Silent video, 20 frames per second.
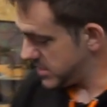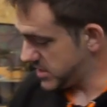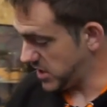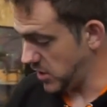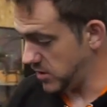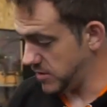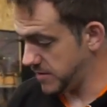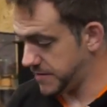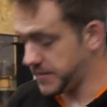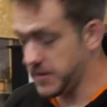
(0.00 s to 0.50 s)

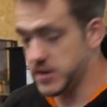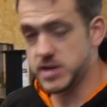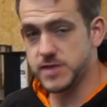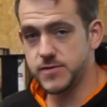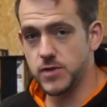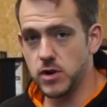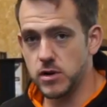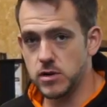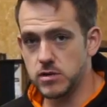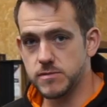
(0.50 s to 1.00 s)
So first
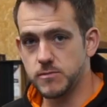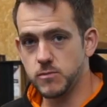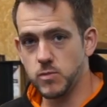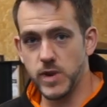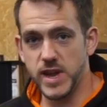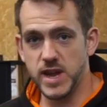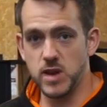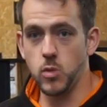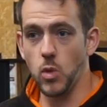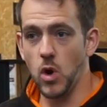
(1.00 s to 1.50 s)
of all,
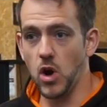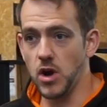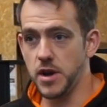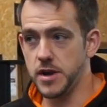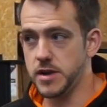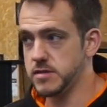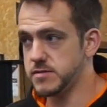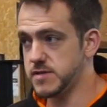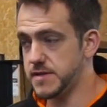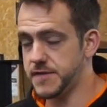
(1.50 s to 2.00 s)
week
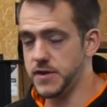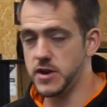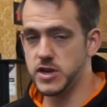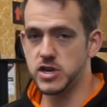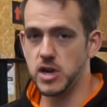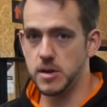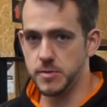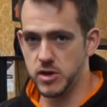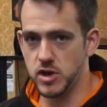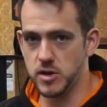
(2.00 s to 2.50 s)
one, the
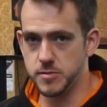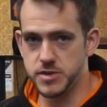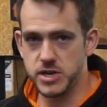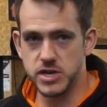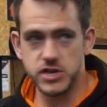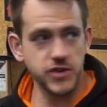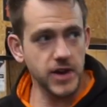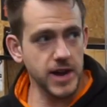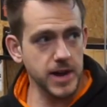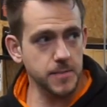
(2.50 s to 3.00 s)
first time you come to
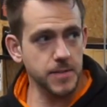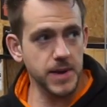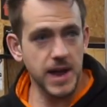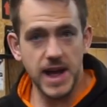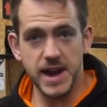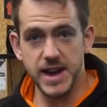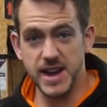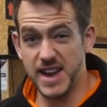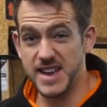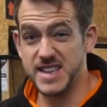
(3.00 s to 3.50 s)
your training
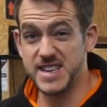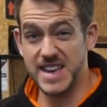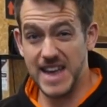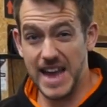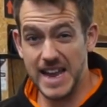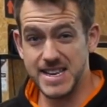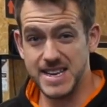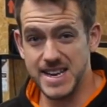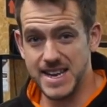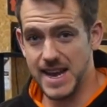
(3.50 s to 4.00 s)
plan, it's a
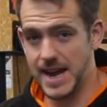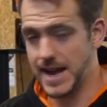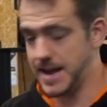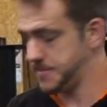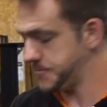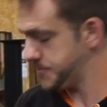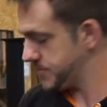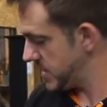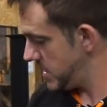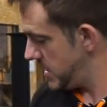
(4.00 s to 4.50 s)
guessing
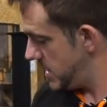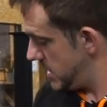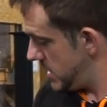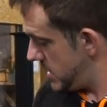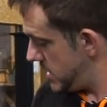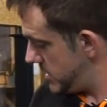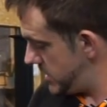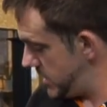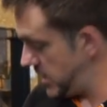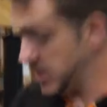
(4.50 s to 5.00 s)
game.
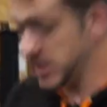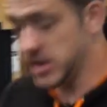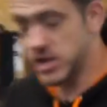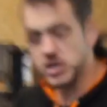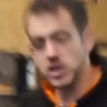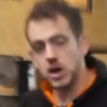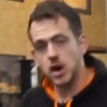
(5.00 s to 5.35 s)
So you're gonna